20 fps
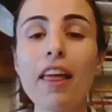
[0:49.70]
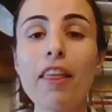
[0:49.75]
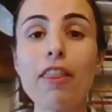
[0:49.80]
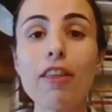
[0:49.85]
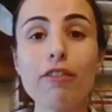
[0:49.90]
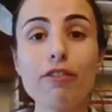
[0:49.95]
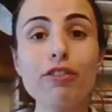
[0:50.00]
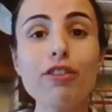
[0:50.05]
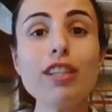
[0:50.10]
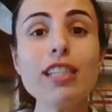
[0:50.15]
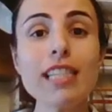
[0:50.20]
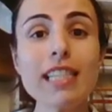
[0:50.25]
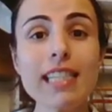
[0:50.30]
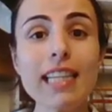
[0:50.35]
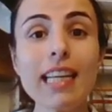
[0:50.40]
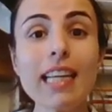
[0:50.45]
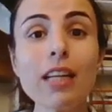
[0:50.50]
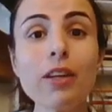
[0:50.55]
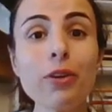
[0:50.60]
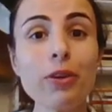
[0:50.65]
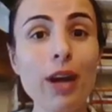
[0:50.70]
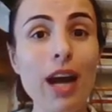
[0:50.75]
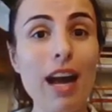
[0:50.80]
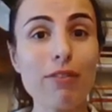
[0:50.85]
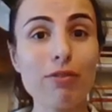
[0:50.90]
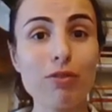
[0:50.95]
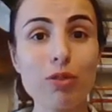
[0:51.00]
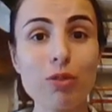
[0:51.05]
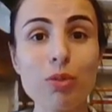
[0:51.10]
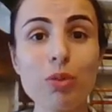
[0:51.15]
The first thing you
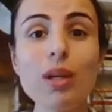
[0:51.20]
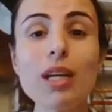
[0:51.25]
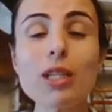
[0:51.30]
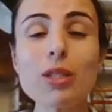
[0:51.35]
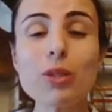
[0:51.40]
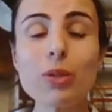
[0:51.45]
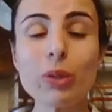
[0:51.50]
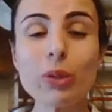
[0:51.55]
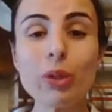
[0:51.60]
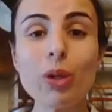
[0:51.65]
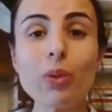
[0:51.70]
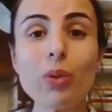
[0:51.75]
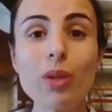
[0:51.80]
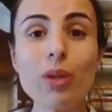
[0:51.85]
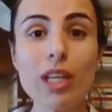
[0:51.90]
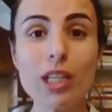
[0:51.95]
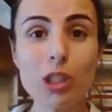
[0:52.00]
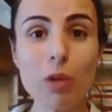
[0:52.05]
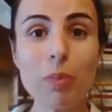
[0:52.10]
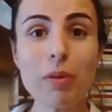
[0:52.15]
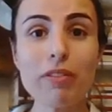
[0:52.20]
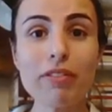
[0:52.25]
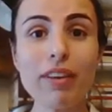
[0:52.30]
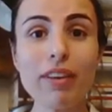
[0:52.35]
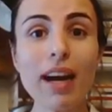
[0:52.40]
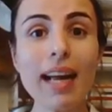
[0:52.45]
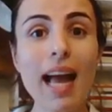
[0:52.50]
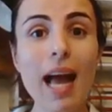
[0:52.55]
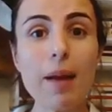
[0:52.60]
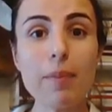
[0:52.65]
have to do is to go to the
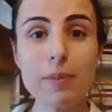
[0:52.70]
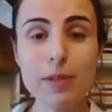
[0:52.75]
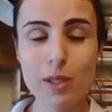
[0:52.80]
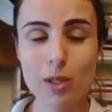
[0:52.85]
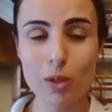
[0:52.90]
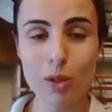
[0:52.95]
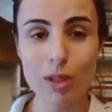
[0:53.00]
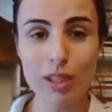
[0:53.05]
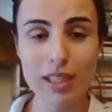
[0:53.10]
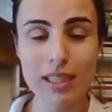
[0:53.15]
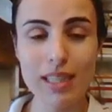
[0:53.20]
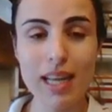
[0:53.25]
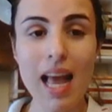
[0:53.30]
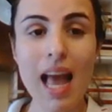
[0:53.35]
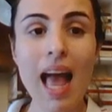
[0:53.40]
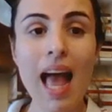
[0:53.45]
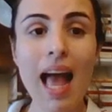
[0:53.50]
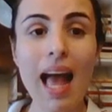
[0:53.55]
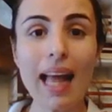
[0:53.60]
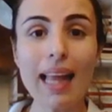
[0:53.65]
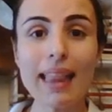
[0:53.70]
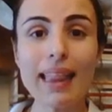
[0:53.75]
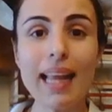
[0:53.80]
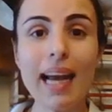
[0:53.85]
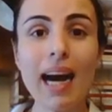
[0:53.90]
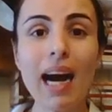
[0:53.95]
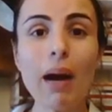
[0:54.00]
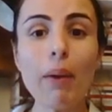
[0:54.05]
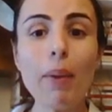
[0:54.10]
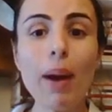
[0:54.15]
Shopify app stores. And
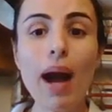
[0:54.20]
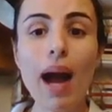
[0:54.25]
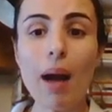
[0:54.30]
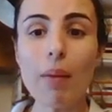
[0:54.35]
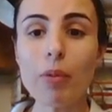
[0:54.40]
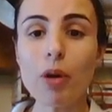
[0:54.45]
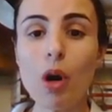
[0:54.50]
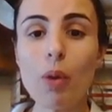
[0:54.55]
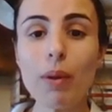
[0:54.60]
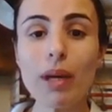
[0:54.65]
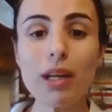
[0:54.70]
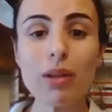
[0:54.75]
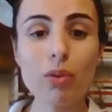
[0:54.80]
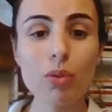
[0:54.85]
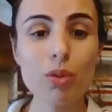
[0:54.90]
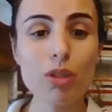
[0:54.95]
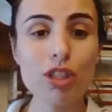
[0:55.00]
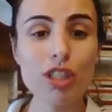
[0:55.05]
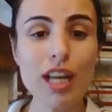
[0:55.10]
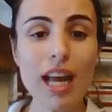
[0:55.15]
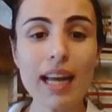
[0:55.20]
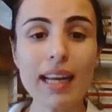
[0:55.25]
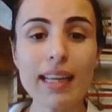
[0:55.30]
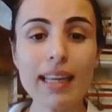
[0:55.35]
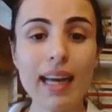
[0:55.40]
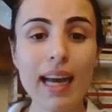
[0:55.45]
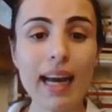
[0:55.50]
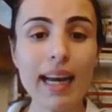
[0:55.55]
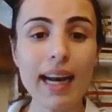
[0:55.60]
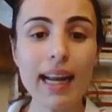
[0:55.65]
now I'm going to
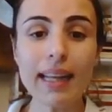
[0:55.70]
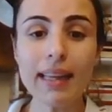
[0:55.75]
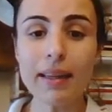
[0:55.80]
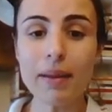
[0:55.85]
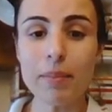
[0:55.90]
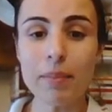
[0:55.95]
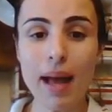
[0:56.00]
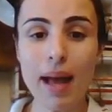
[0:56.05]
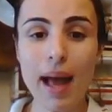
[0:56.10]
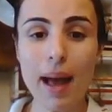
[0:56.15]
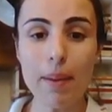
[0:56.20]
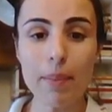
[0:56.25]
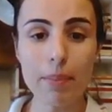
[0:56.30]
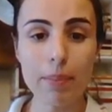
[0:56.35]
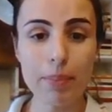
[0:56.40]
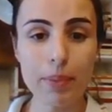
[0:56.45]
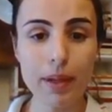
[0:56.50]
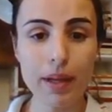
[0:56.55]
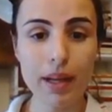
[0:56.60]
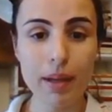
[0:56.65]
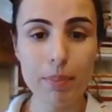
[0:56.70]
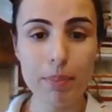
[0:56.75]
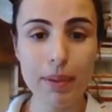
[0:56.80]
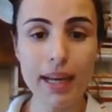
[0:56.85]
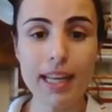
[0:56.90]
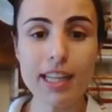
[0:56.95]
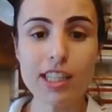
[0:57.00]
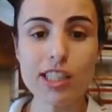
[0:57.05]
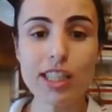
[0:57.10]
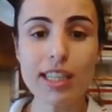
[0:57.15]
check a random app uh,
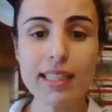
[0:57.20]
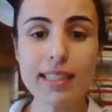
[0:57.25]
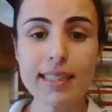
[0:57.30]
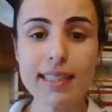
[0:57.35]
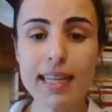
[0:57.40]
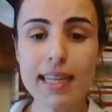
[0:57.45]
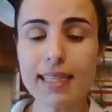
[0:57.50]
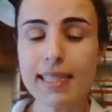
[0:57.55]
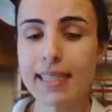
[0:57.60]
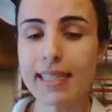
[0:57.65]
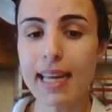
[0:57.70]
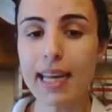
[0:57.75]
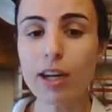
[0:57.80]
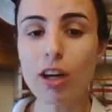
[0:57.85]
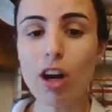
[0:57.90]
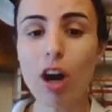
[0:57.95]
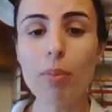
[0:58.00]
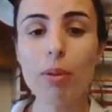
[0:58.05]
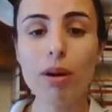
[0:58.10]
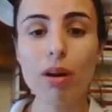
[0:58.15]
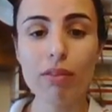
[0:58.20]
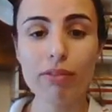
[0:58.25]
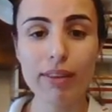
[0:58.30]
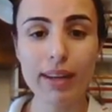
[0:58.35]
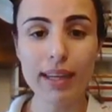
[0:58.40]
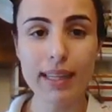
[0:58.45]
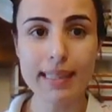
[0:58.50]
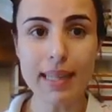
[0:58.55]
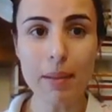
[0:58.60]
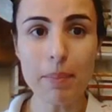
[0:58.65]
page, let, let's take Oberlo for
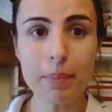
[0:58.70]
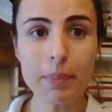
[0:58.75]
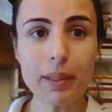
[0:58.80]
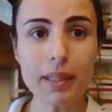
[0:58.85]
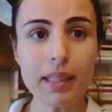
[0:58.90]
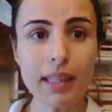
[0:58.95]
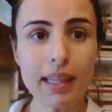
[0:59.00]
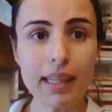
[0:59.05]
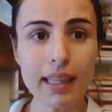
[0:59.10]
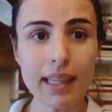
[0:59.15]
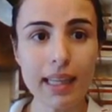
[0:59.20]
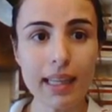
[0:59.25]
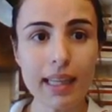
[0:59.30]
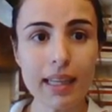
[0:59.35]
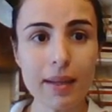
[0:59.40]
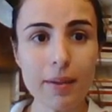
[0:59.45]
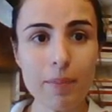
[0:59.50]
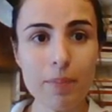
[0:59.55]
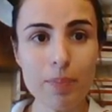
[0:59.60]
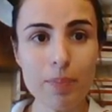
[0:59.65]
example, in here.